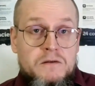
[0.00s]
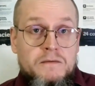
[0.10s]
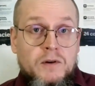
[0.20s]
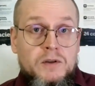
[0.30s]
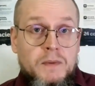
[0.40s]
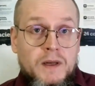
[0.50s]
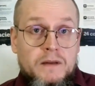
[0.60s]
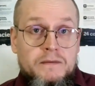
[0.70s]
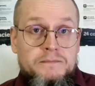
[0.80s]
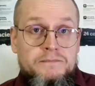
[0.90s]
for the
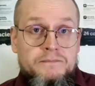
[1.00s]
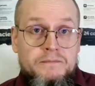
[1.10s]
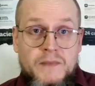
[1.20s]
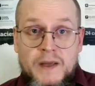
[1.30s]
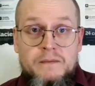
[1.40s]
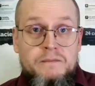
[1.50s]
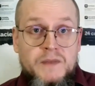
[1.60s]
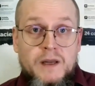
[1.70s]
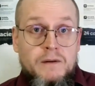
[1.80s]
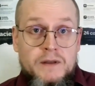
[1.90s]
belief, then
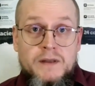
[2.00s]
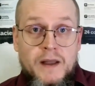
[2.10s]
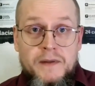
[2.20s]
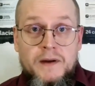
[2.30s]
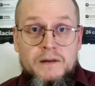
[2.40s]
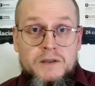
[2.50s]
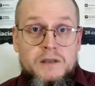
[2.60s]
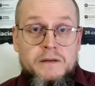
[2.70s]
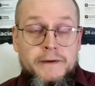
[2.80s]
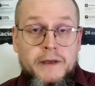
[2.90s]
there is ethical
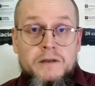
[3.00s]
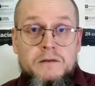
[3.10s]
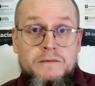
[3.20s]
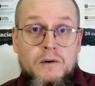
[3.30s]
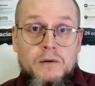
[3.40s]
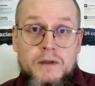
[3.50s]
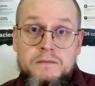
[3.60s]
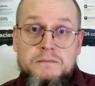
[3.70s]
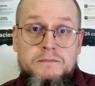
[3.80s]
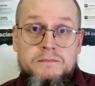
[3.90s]
justification for it.
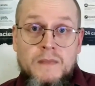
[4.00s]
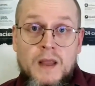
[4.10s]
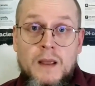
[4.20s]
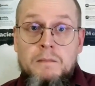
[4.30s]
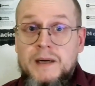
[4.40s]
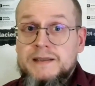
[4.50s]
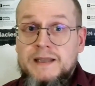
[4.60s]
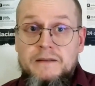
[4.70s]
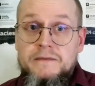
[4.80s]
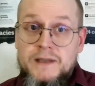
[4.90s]
But
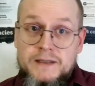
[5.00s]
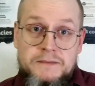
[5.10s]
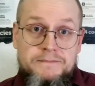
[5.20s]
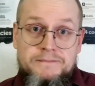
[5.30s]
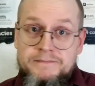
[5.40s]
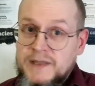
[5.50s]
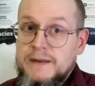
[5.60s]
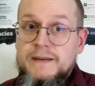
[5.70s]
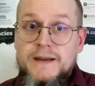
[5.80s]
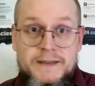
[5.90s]
if not,
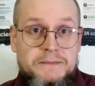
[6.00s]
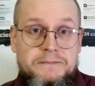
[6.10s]
then not.